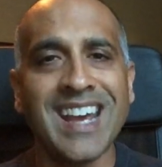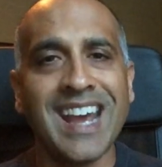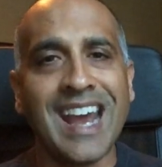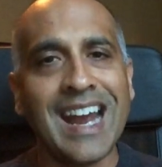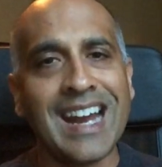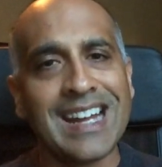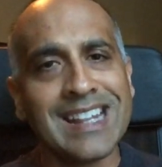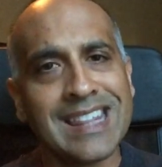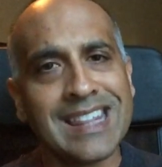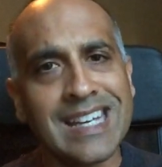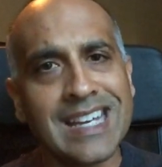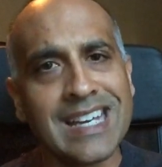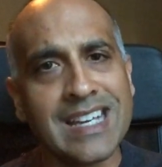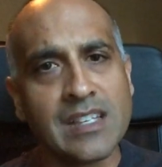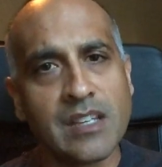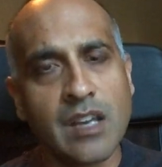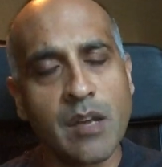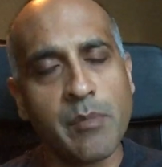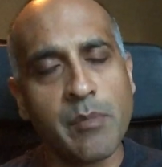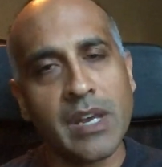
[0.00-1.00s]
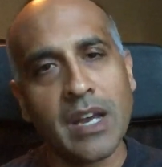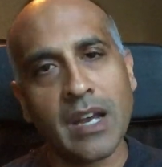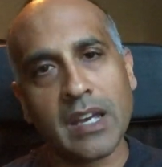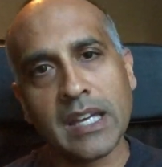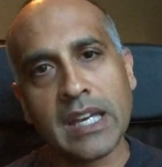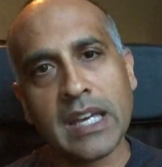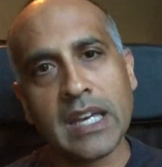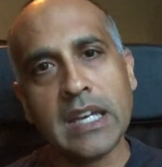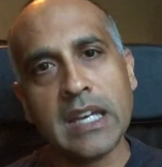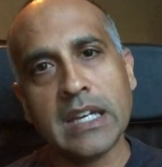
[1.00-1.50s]
And I think he's going to be a
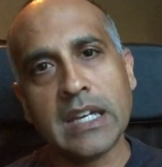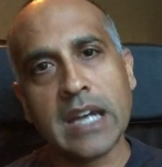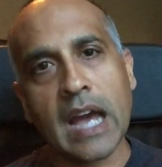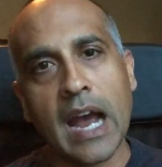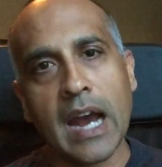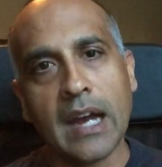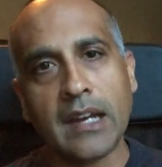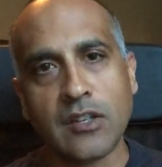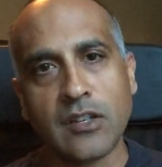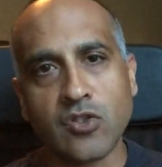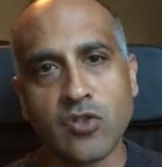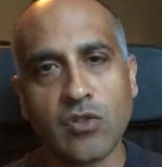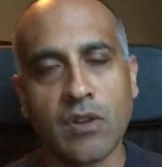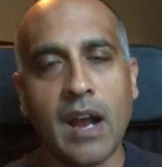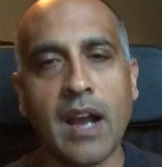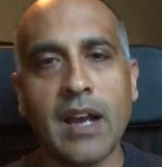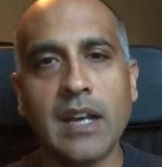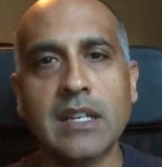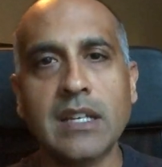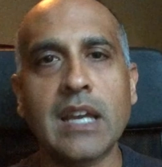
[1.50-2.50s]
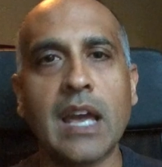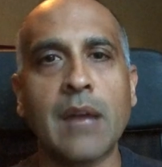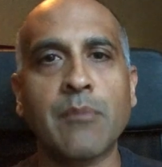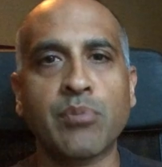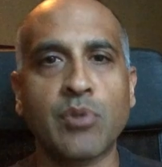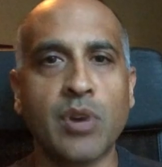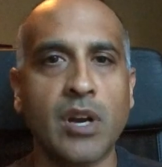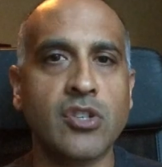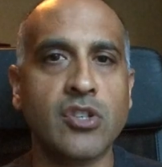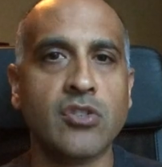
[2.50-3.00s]
key guy to try and get
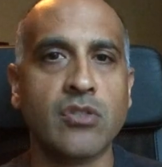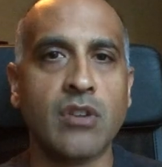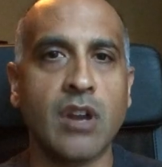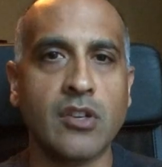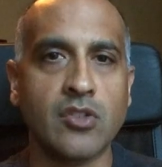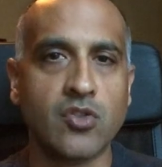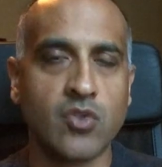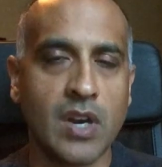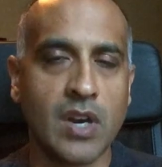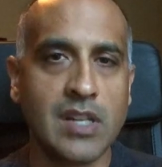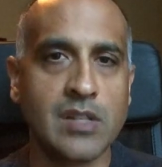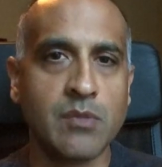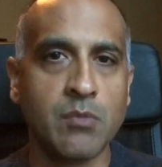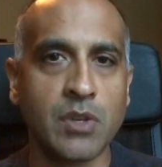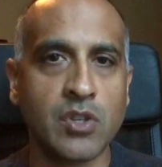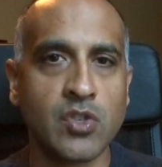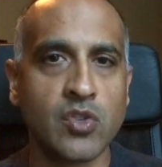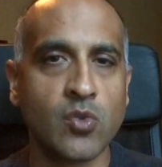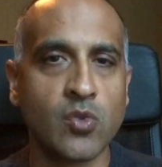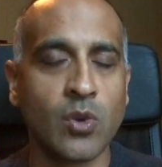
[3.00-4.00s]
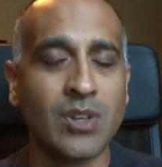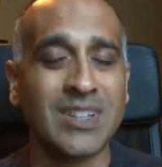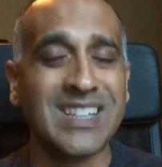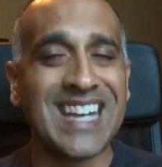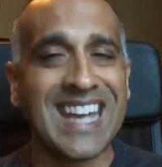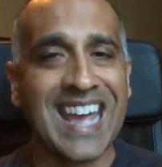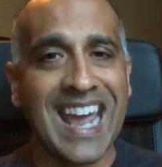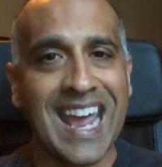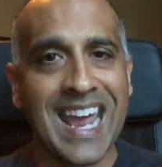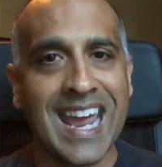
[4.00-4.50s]
pressure on Trace
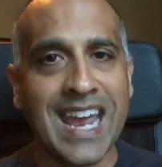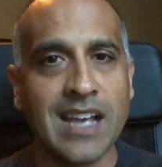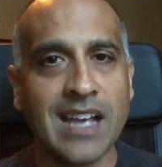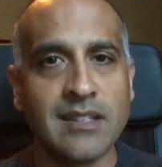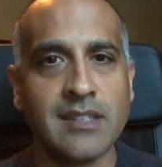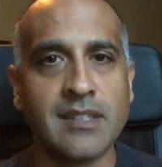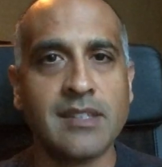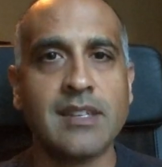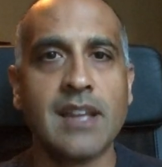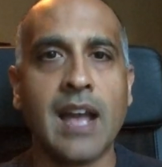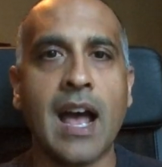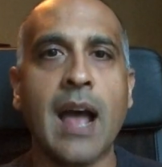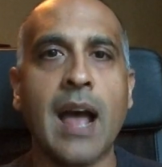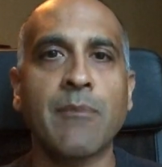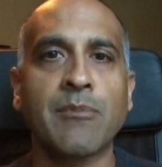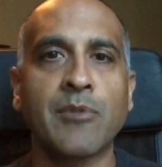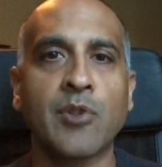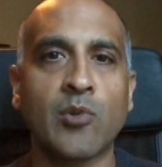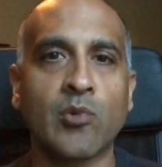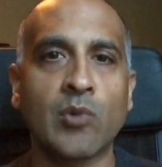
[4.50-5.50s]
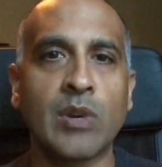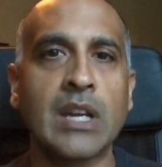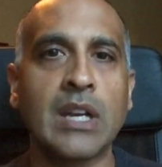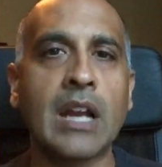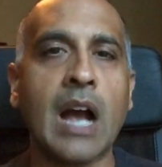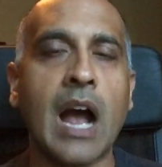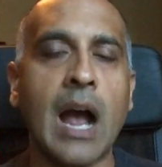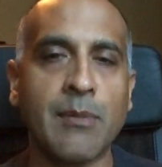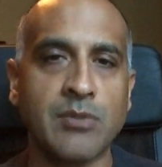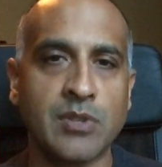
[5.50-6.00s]
McSorley and stop the
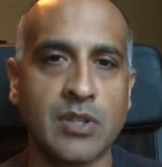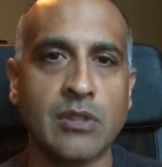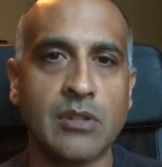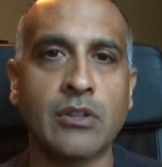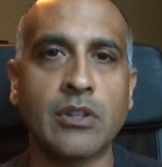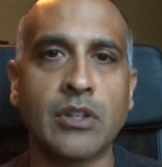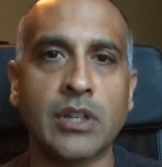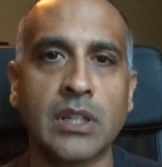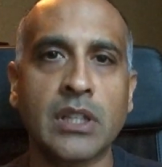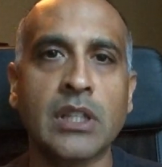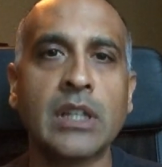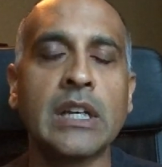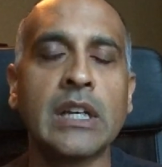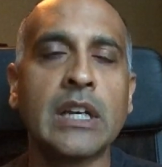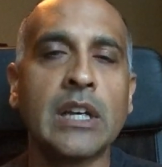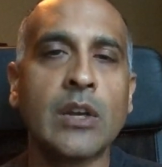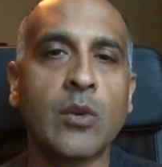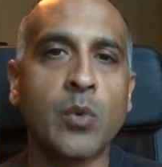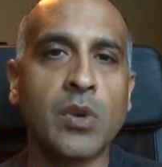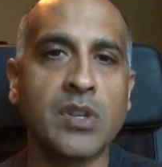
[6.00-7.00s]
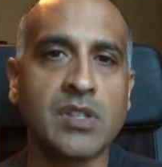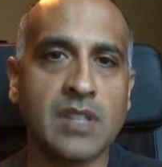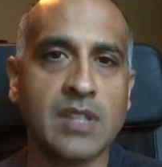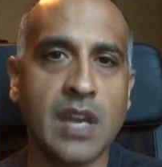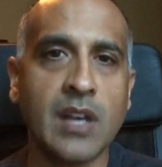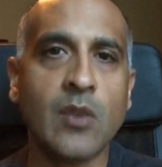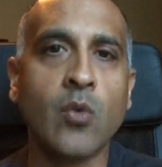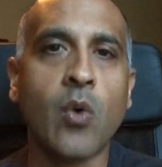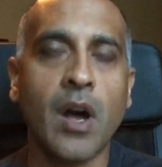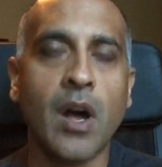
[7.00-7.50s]
read option look with
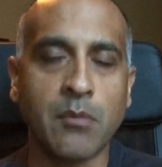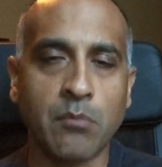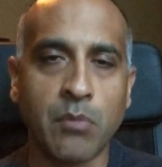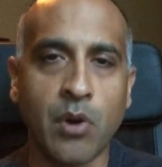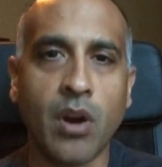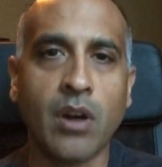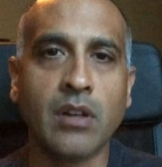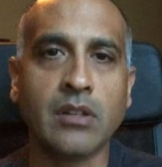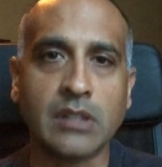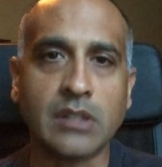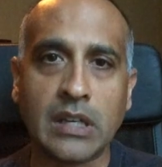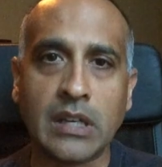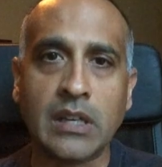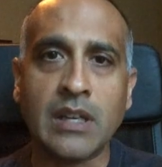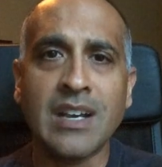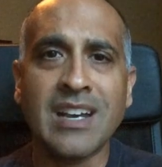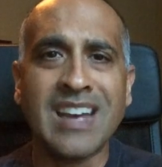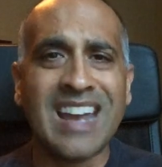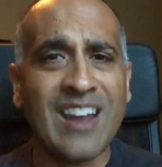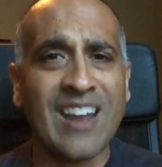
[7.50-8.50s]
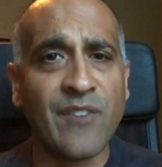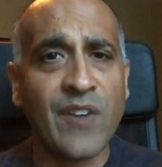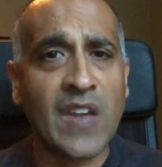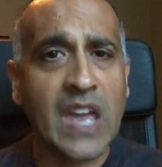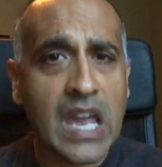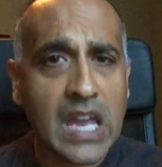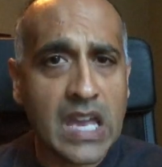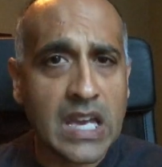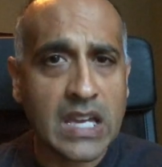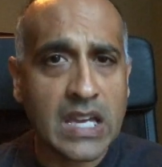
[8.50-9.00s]
Saquon Barkley. If
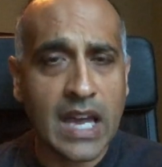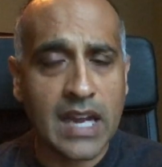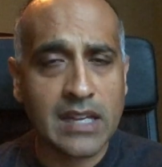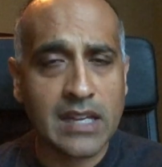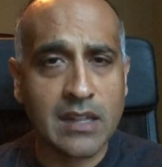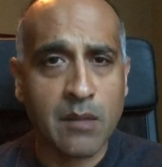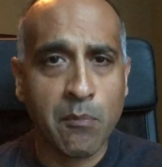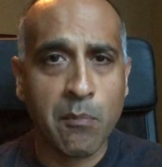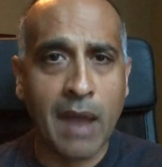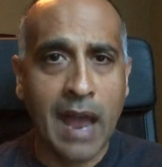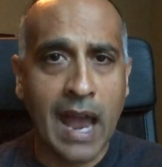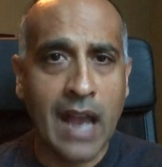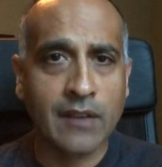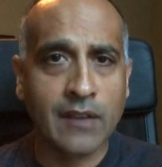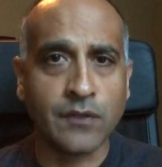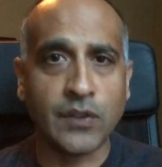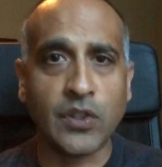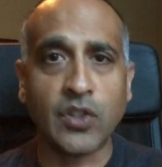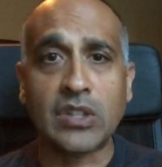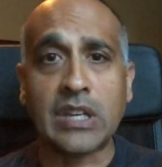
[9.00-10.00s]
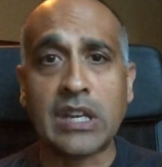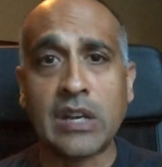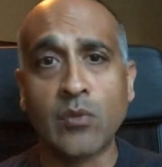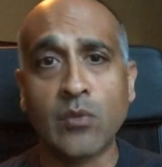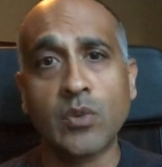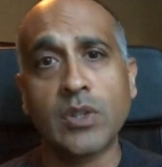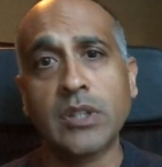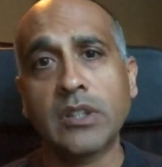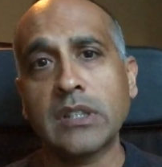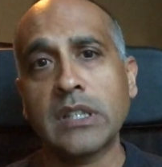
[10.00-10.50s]
he can get in the backfield, he
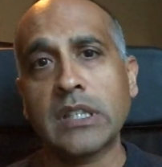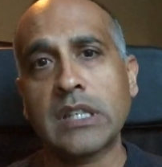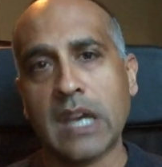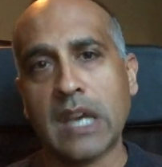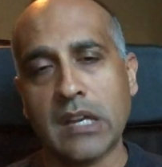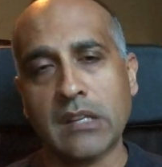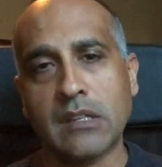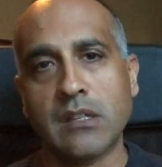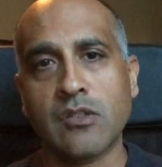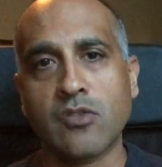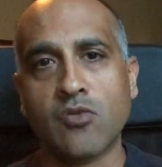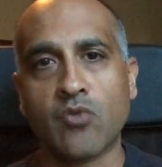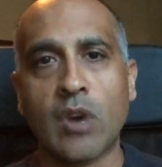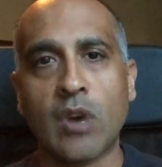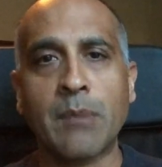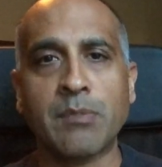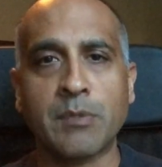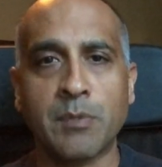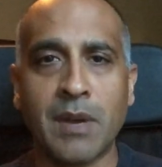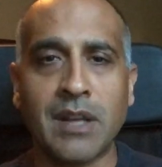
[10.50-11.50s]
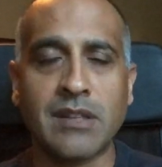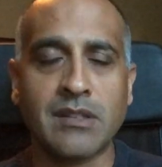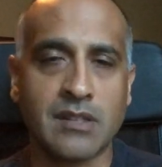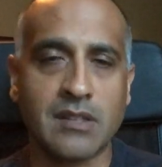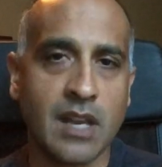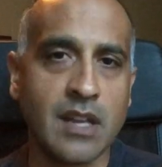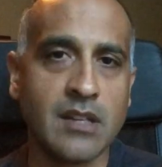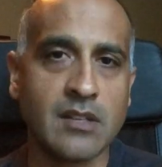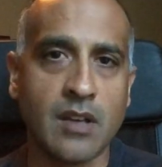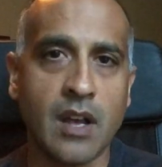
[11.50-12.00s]
really can disrupt Penn
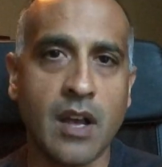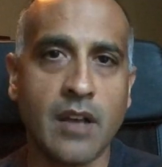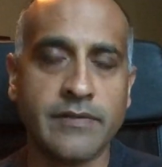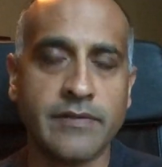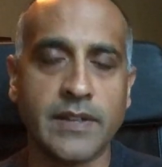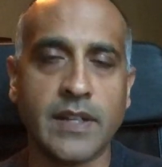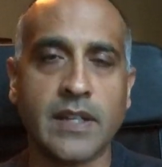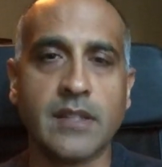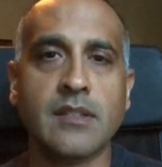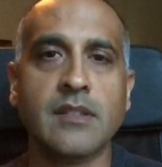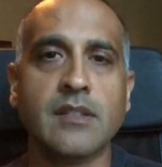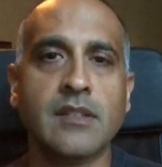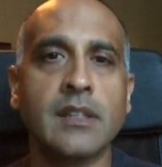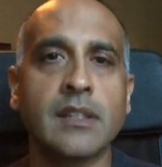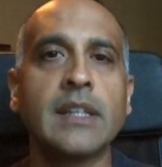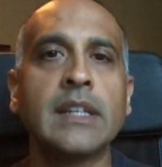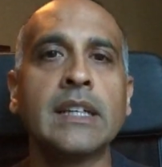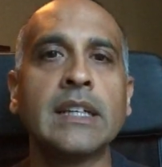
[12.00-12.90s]
State's offense.